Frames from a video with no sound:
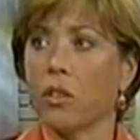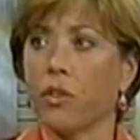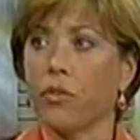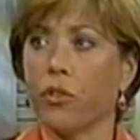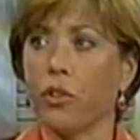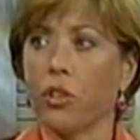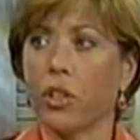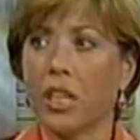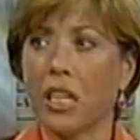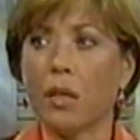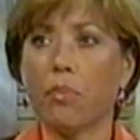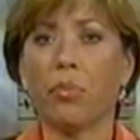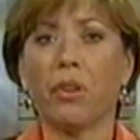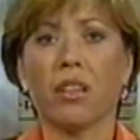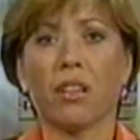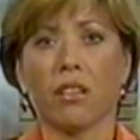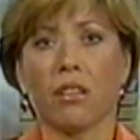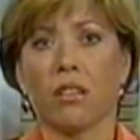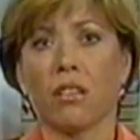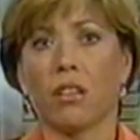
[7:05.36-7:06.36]
So if you're
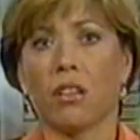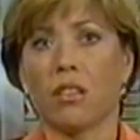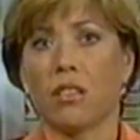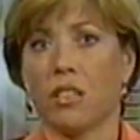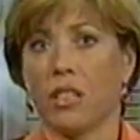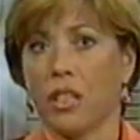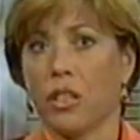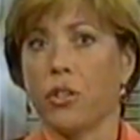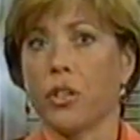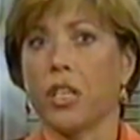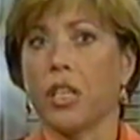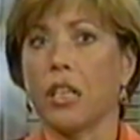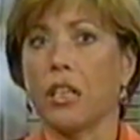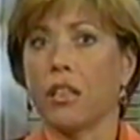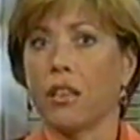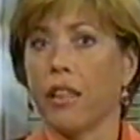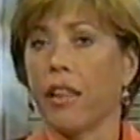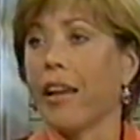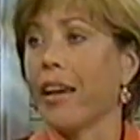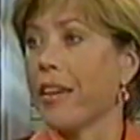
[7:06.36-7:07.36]
keeping a secret
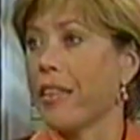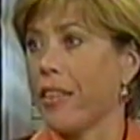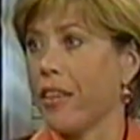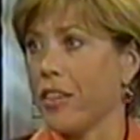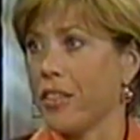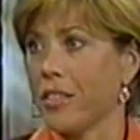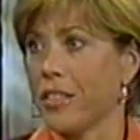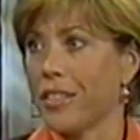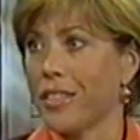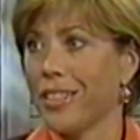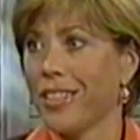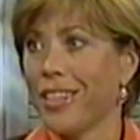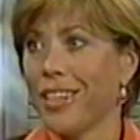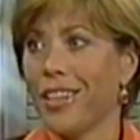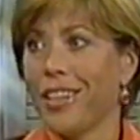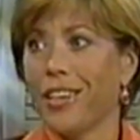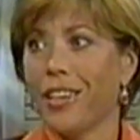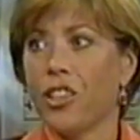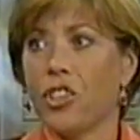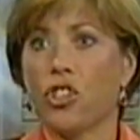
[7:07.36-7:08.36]
like this,
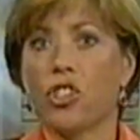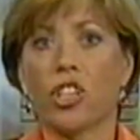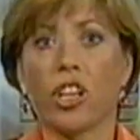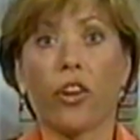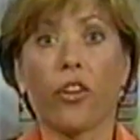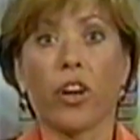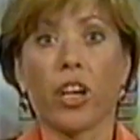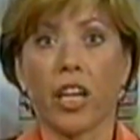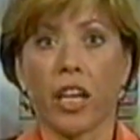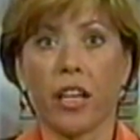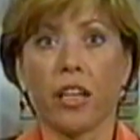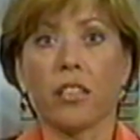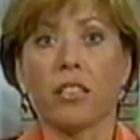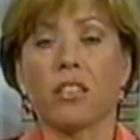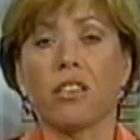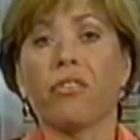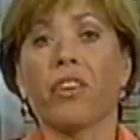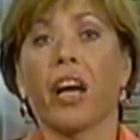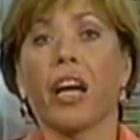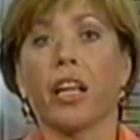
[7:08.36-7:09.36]
sharing it
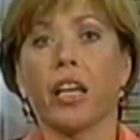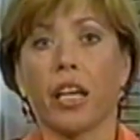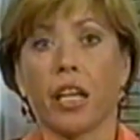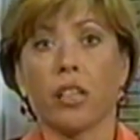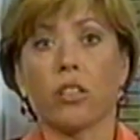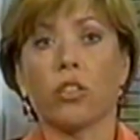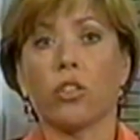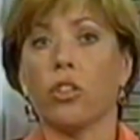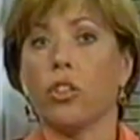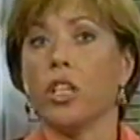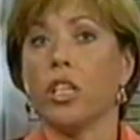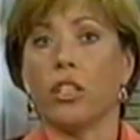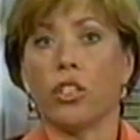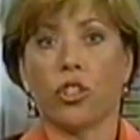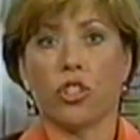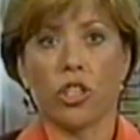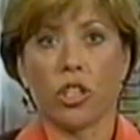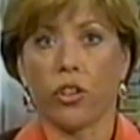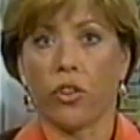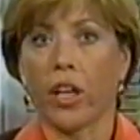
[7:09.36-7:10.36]
is dividing it. So you need
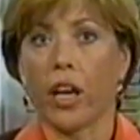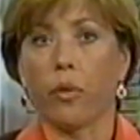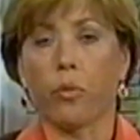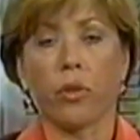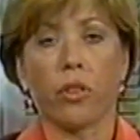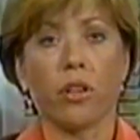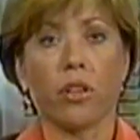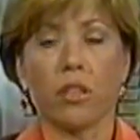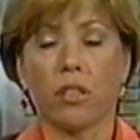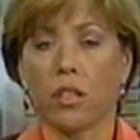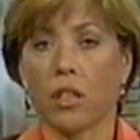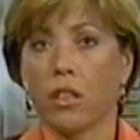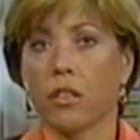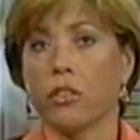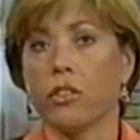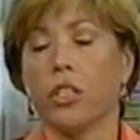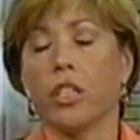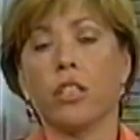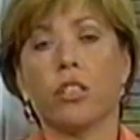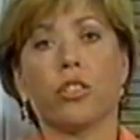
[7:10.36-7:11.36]
to share that with an
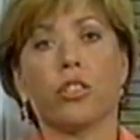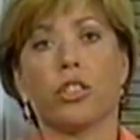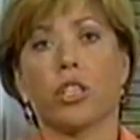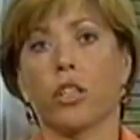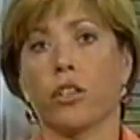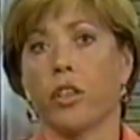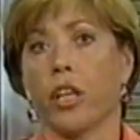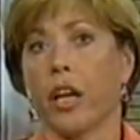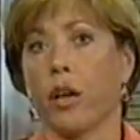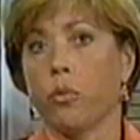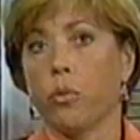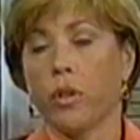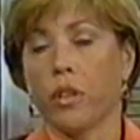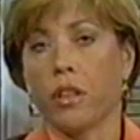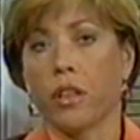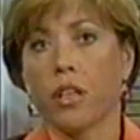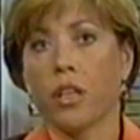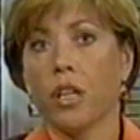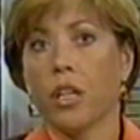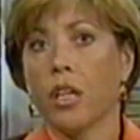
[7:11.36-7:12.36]
adult. You need to share that
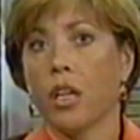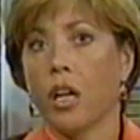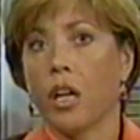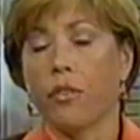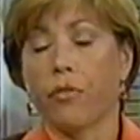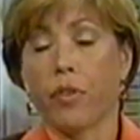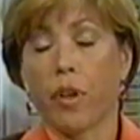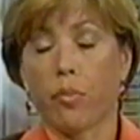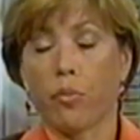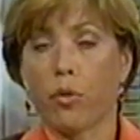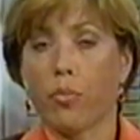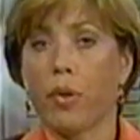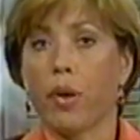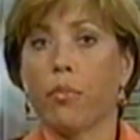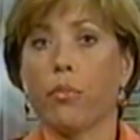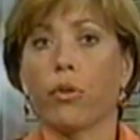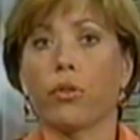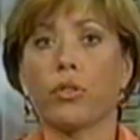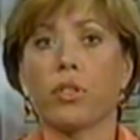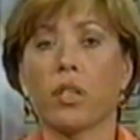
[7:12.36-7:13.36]
with a family
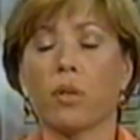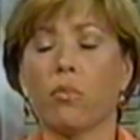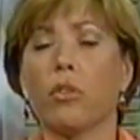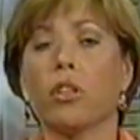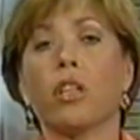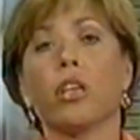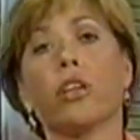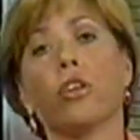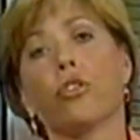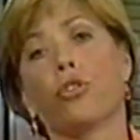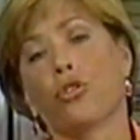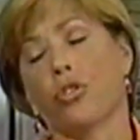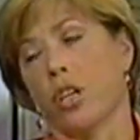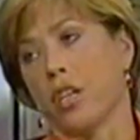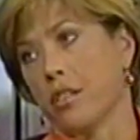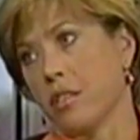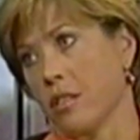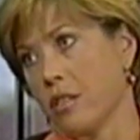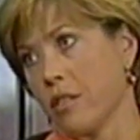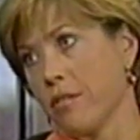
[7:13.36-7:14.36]
member, someone that you
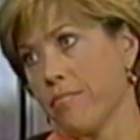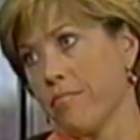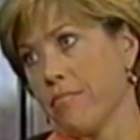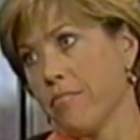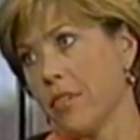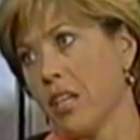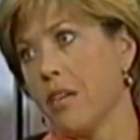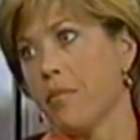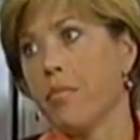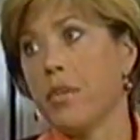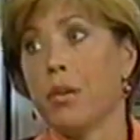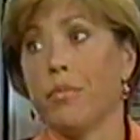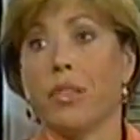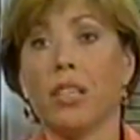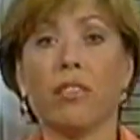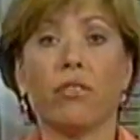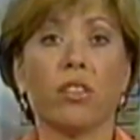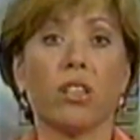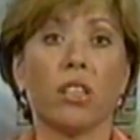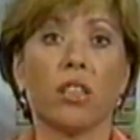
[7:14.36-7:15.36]
trust, maybe
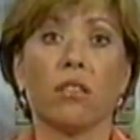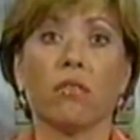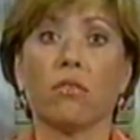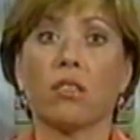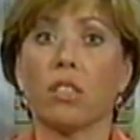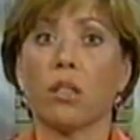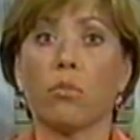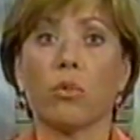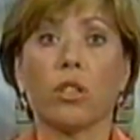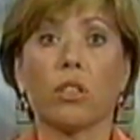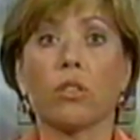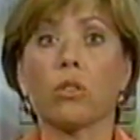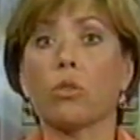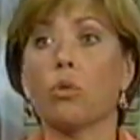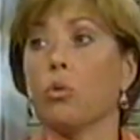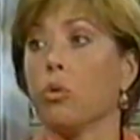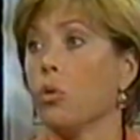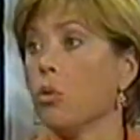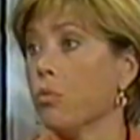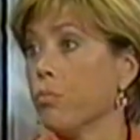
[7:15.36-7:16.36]
even someone at
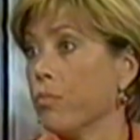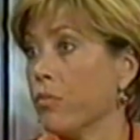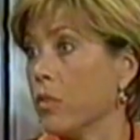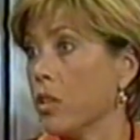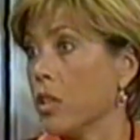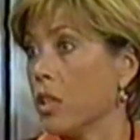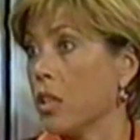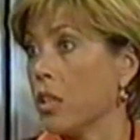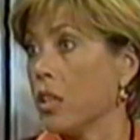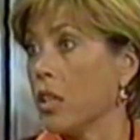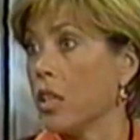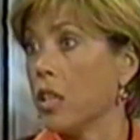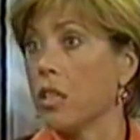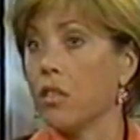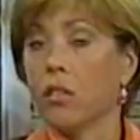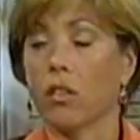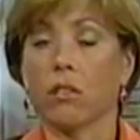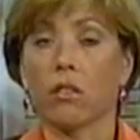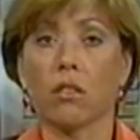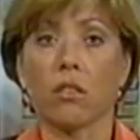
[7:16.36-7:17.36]
school, an
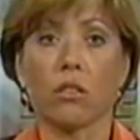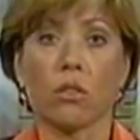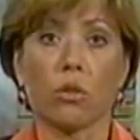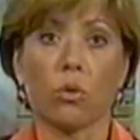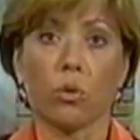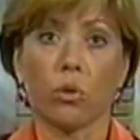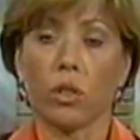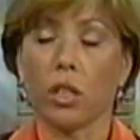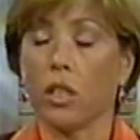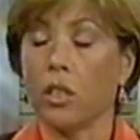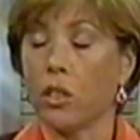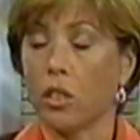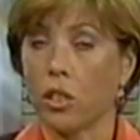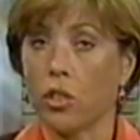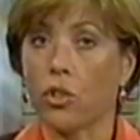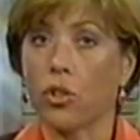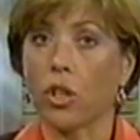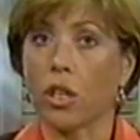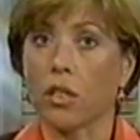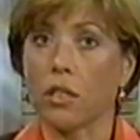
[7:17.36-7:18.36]
adult at school that you
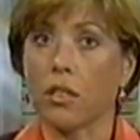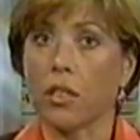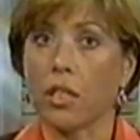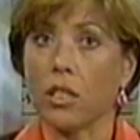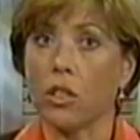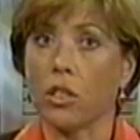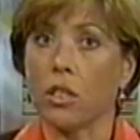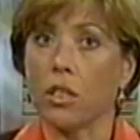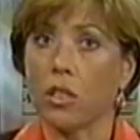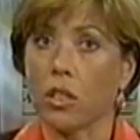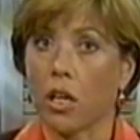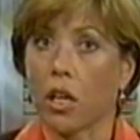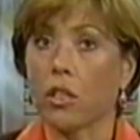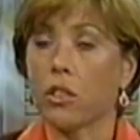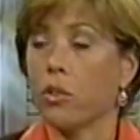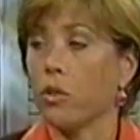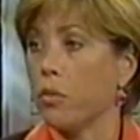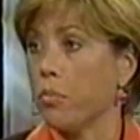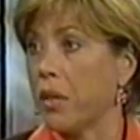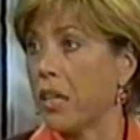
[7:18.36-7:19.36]
can trust, that you can
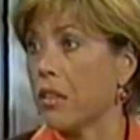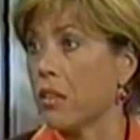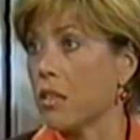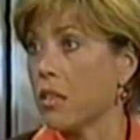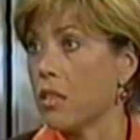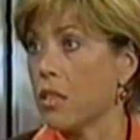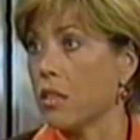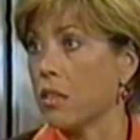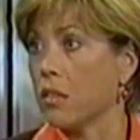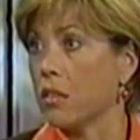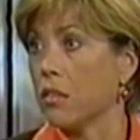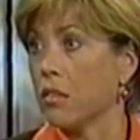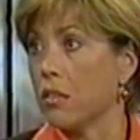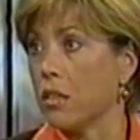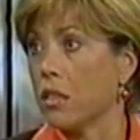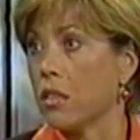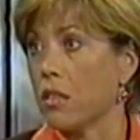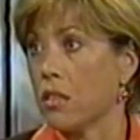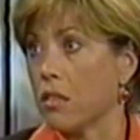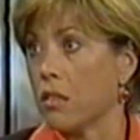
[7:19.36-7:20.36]
talk to about
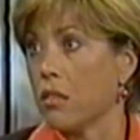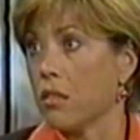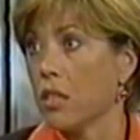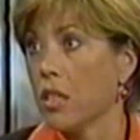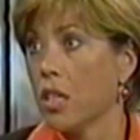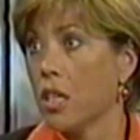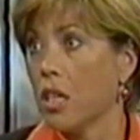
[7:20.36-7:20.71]
this